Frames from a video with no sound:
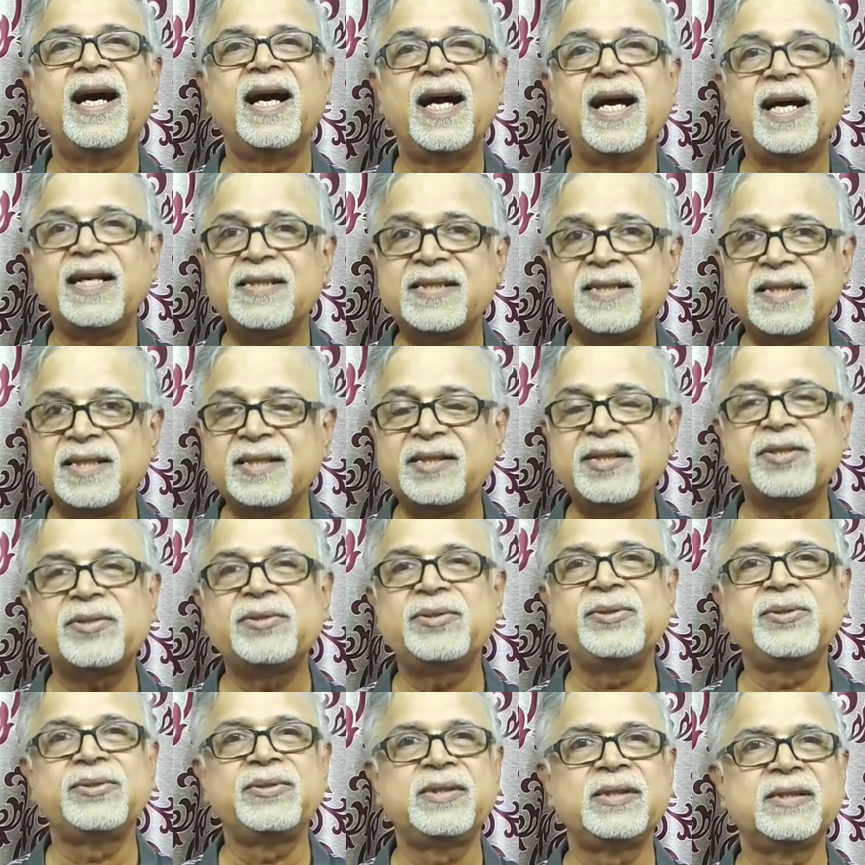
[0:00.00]
as the
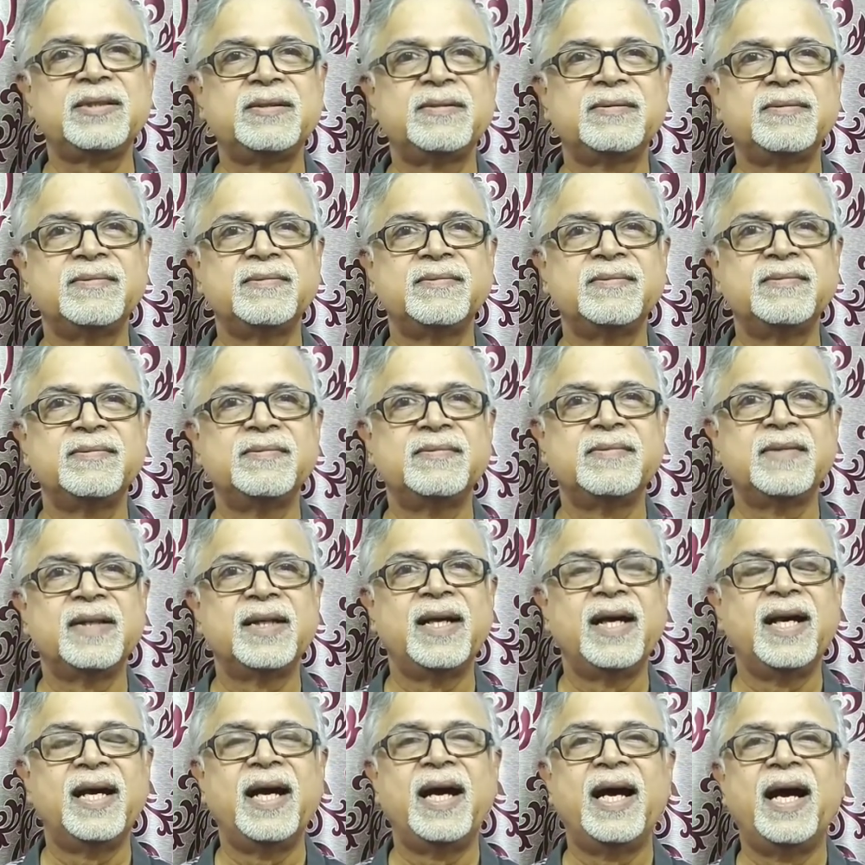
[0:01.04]
truth
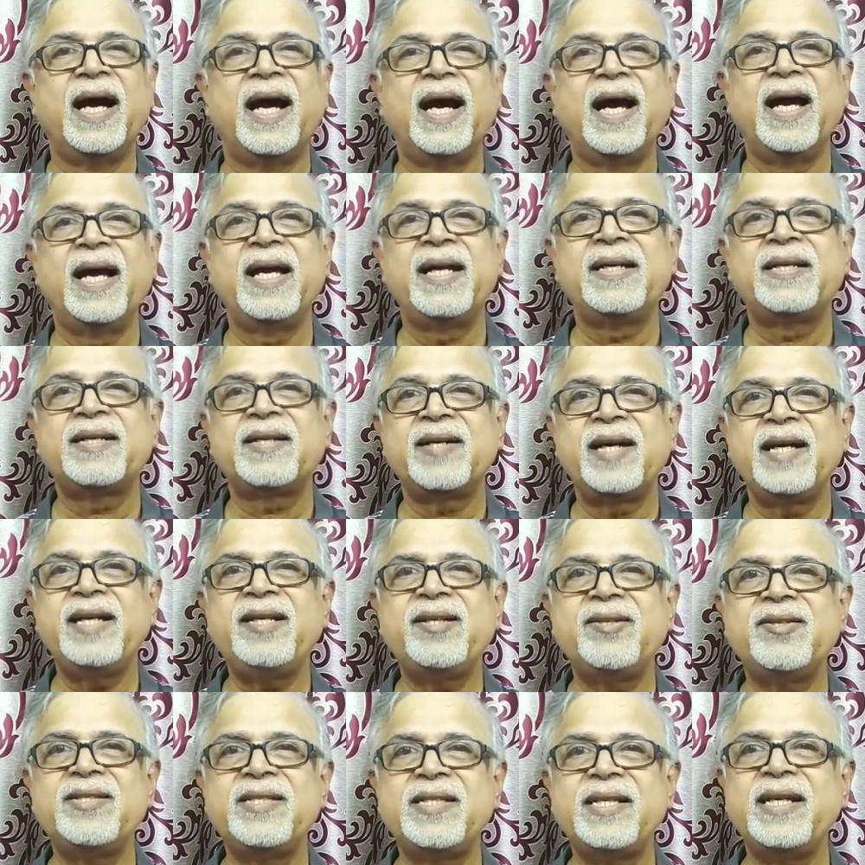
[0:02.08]
and try
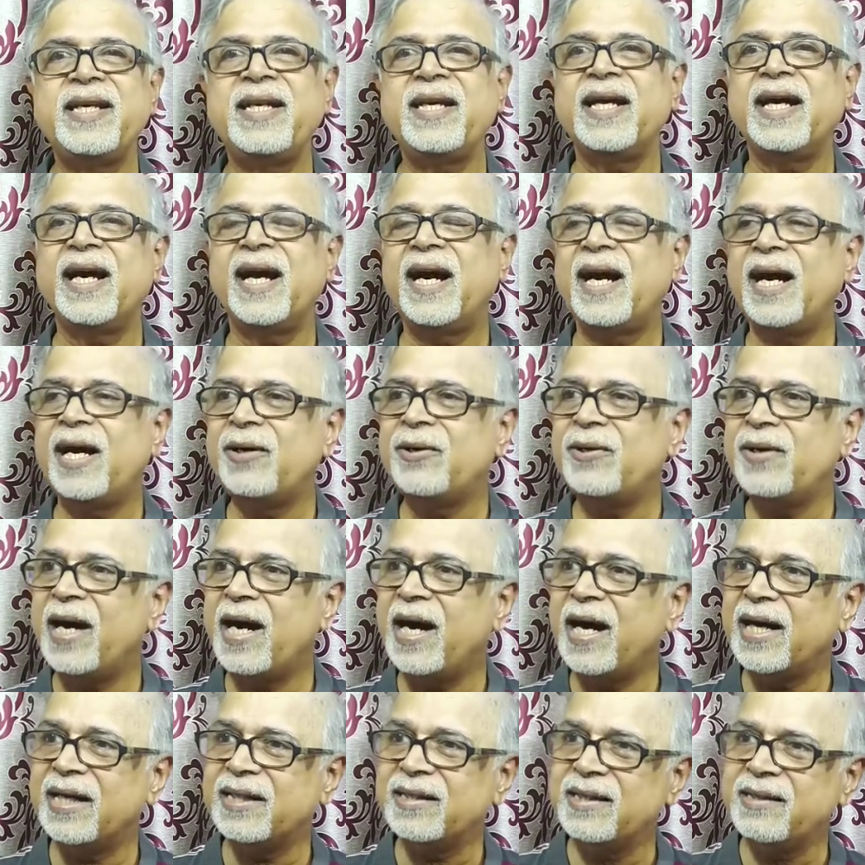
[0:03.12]
to see
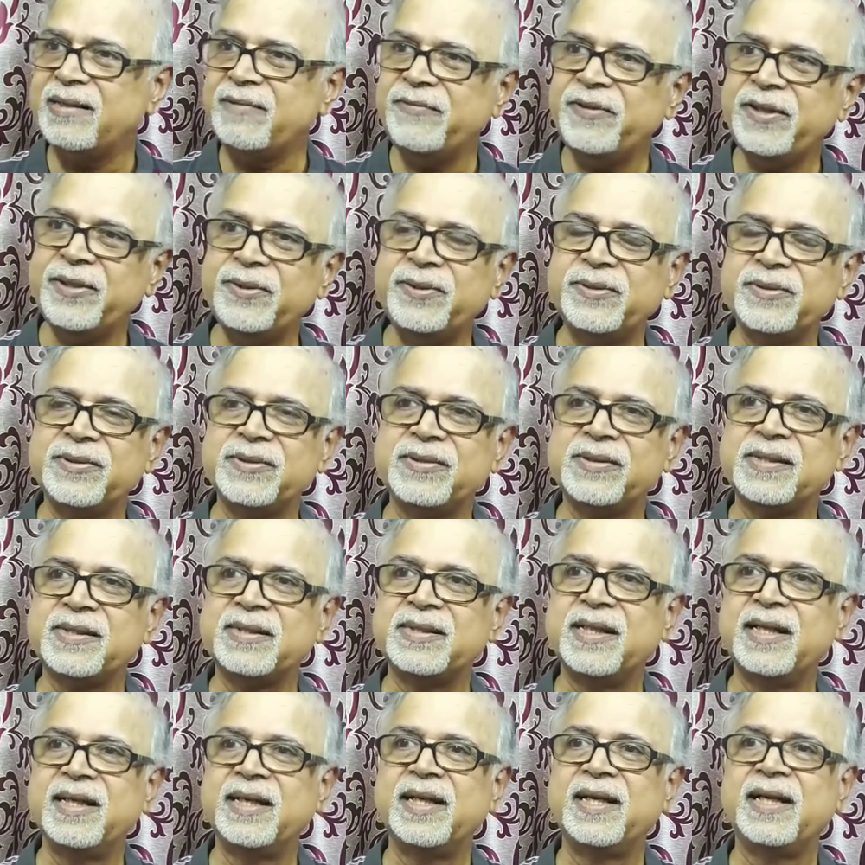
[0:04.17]
how other views